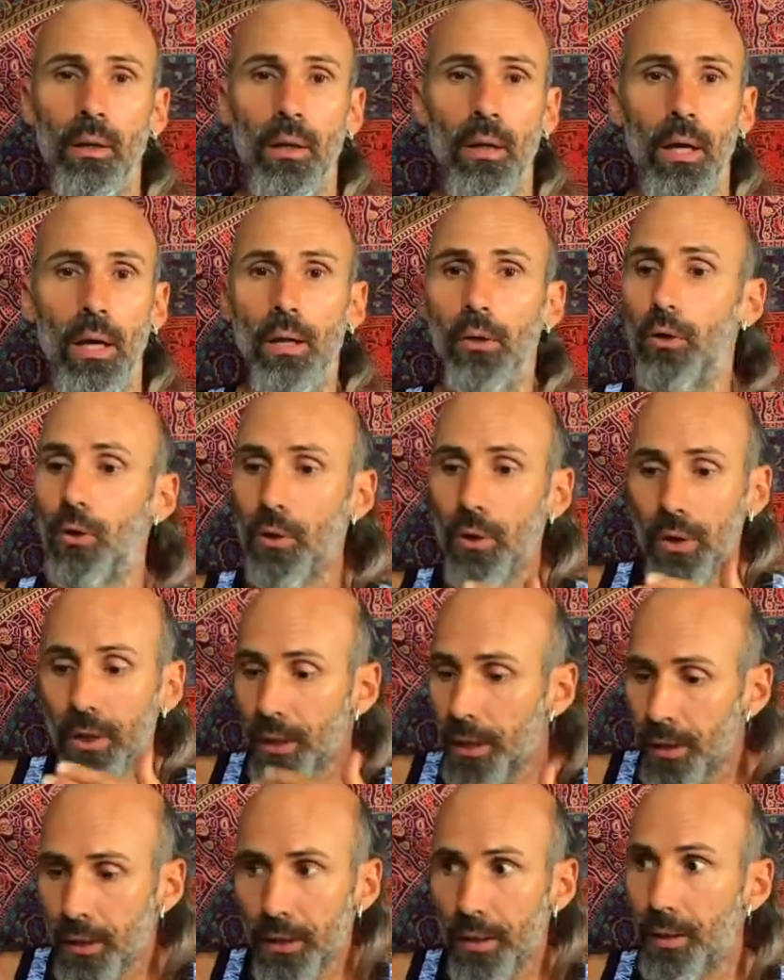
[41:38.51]
I don't
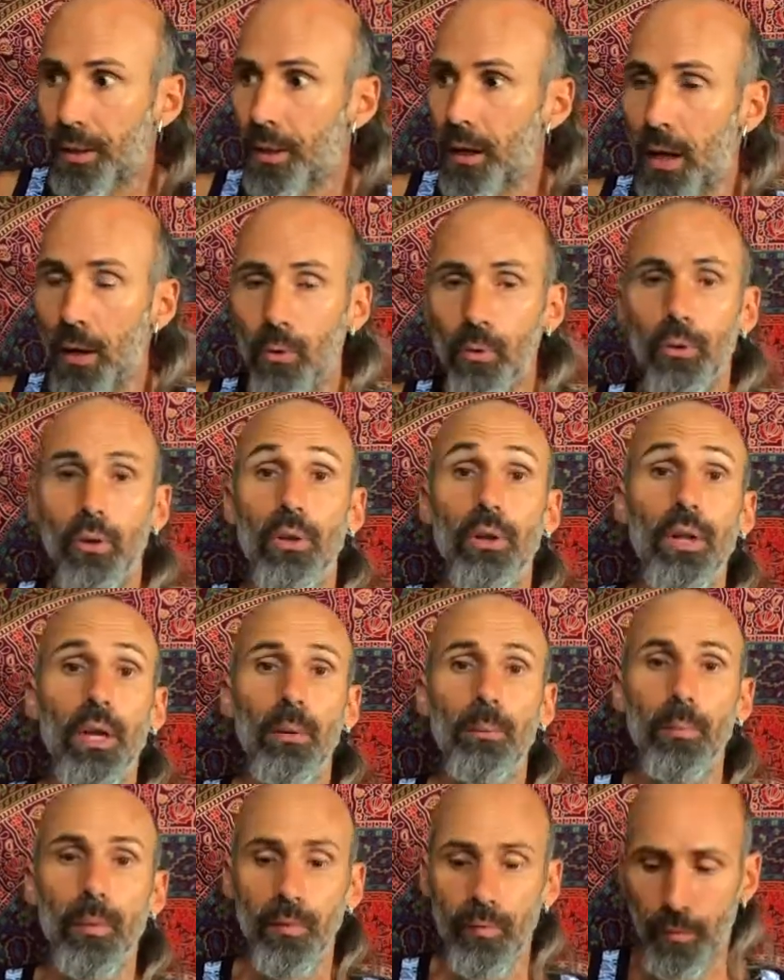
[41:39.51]
need now the day
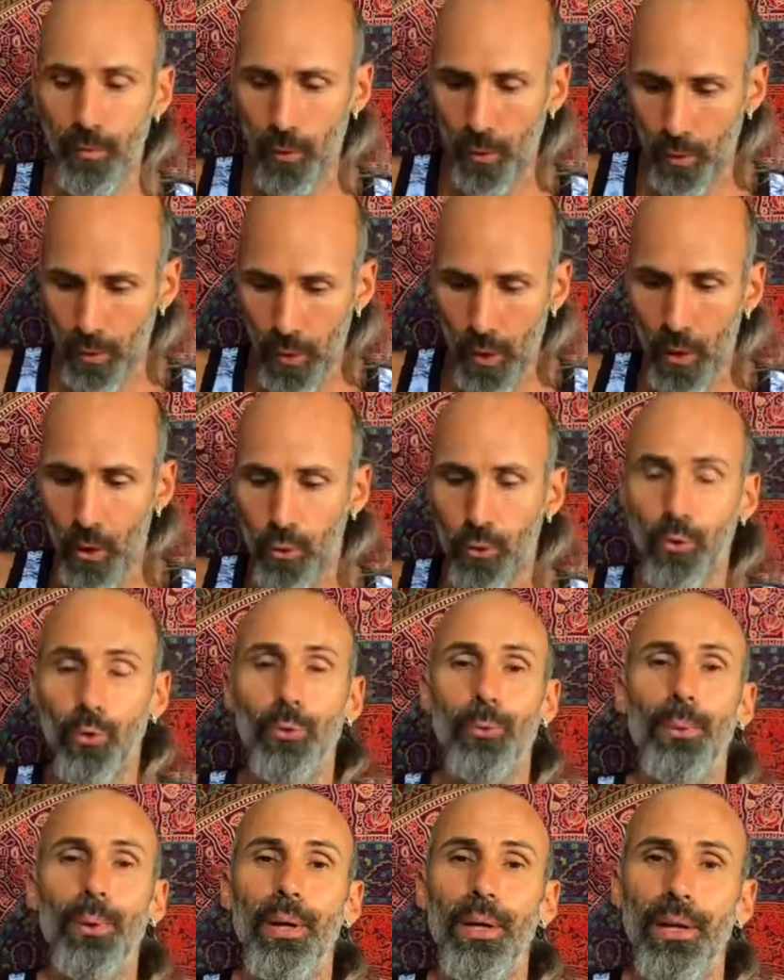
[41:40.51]
before to
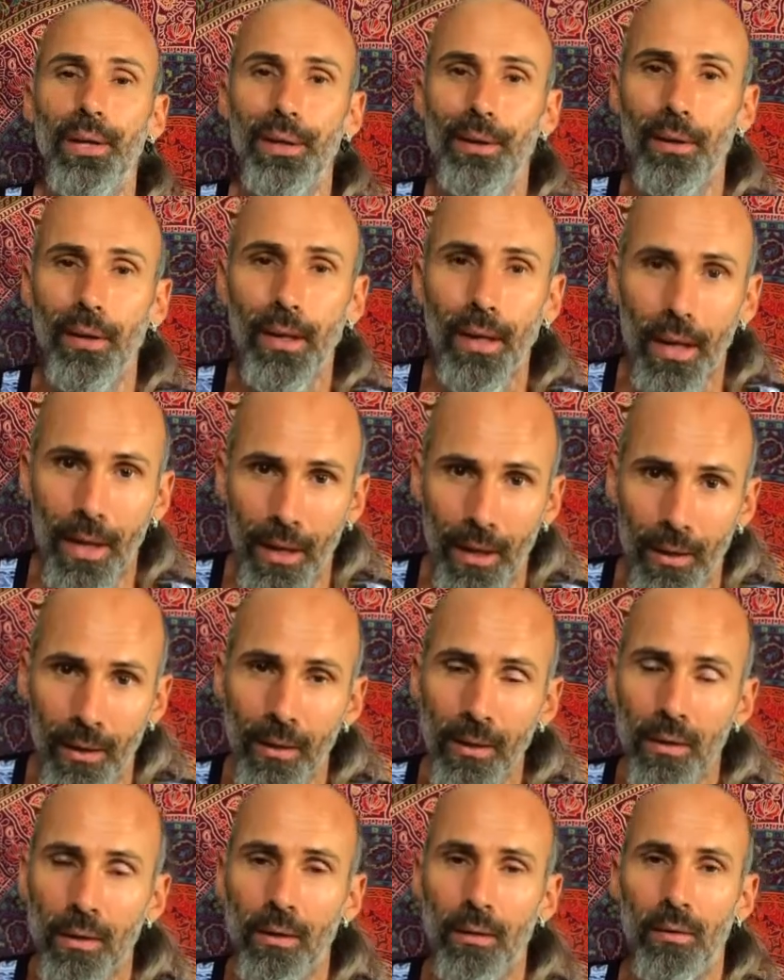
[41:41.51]
read it again,
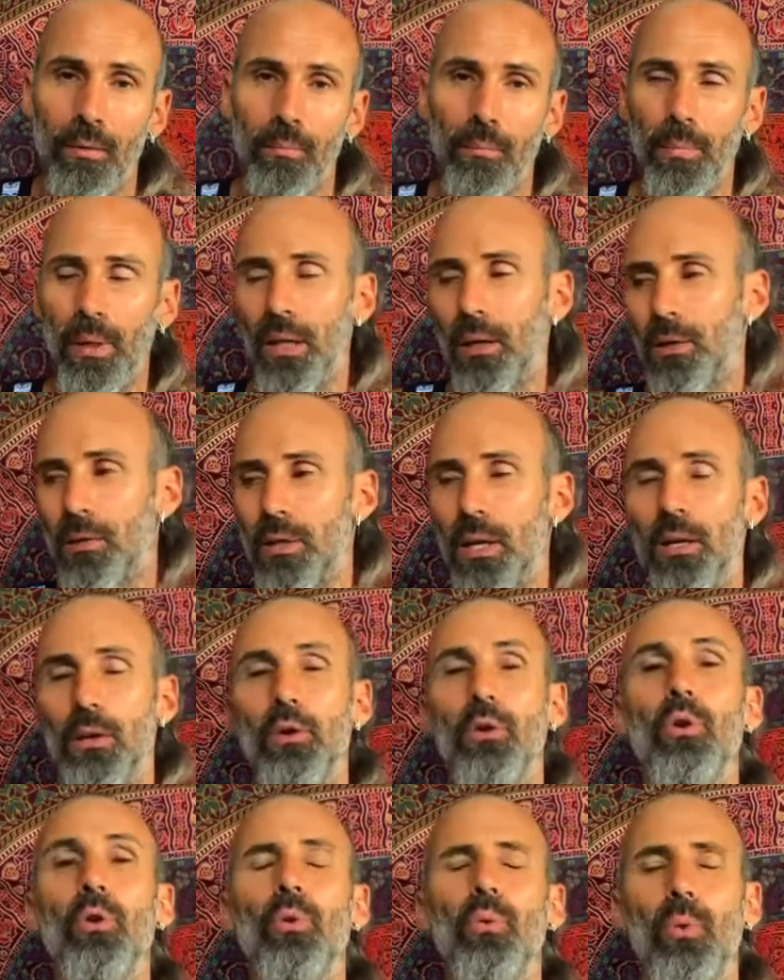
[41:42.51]
because I
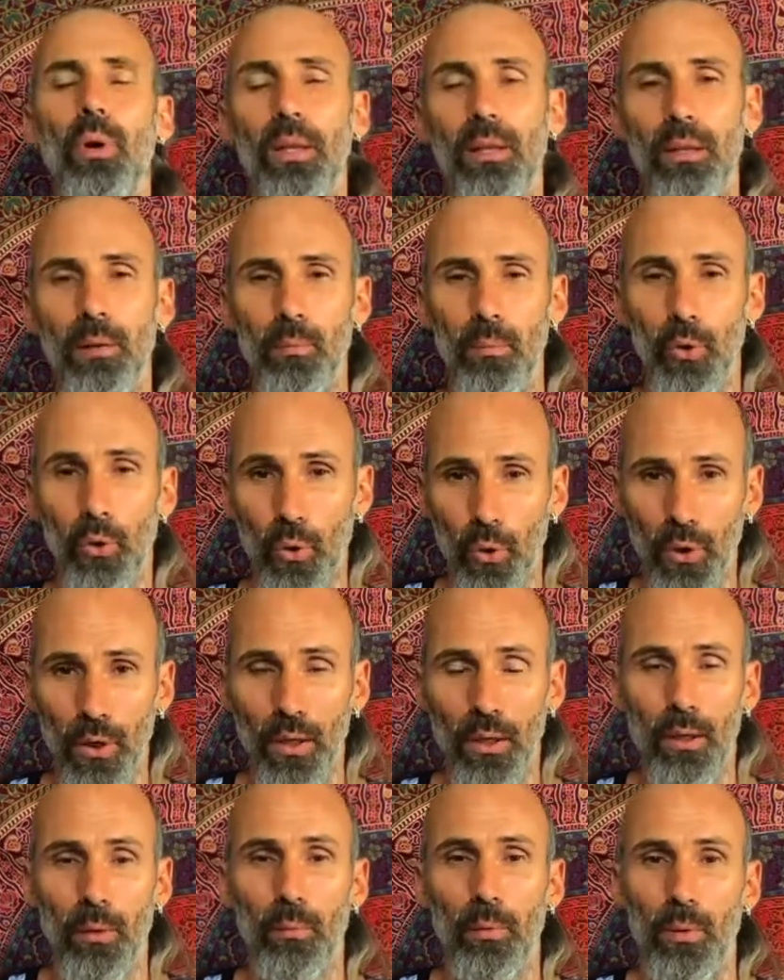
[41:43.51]
know what I'm
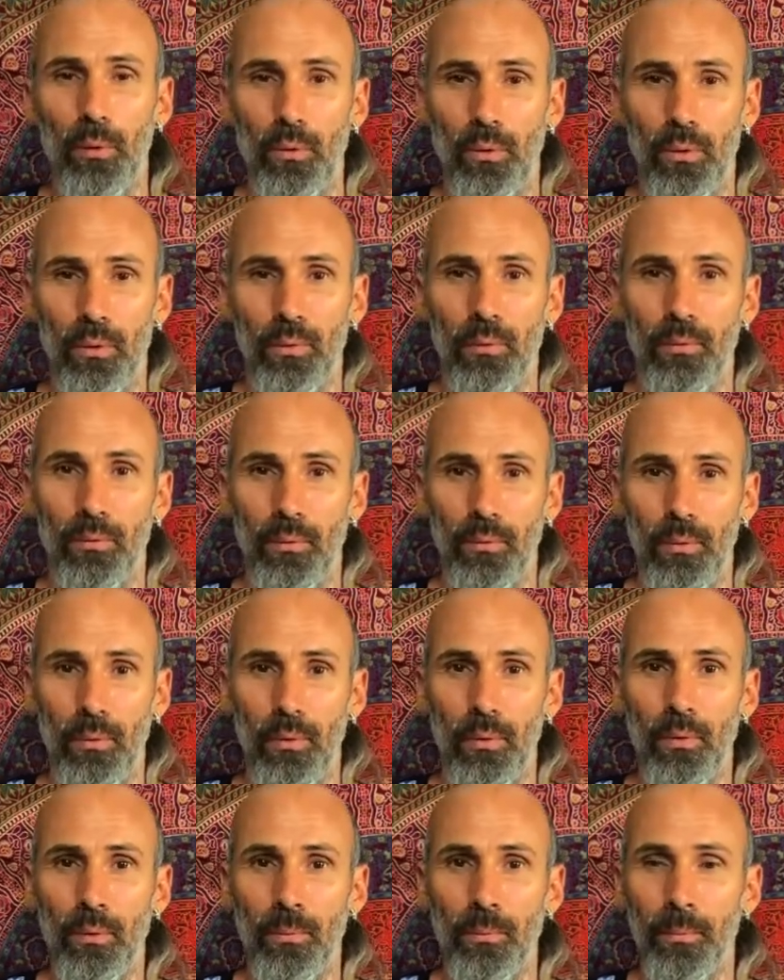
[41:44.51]
talking about, you
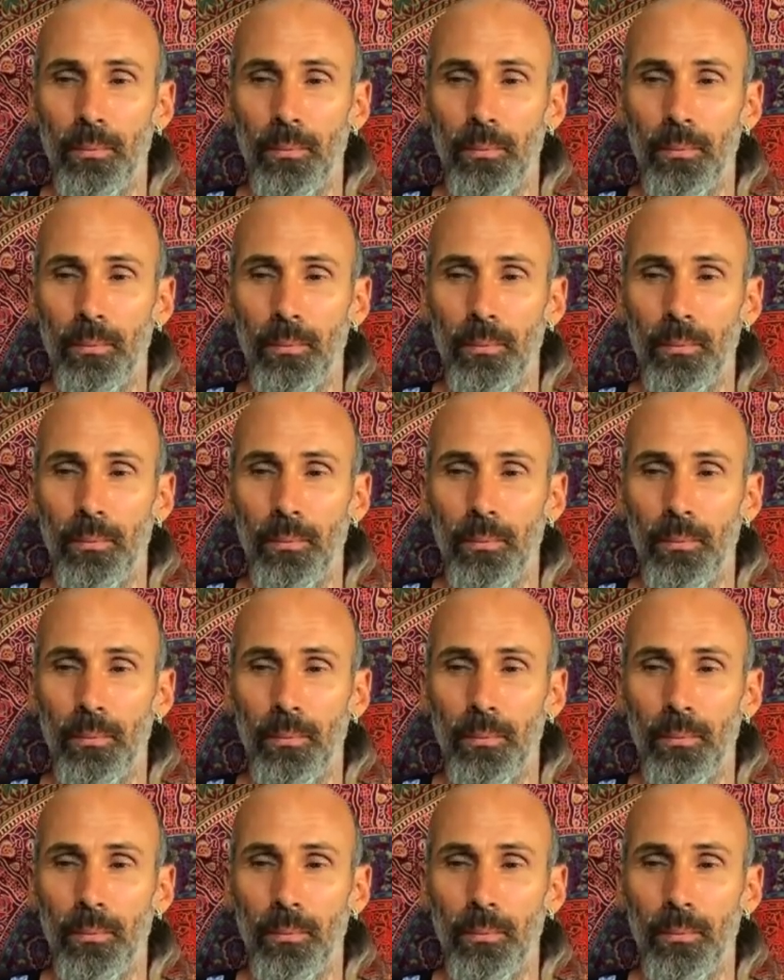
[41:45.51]
know.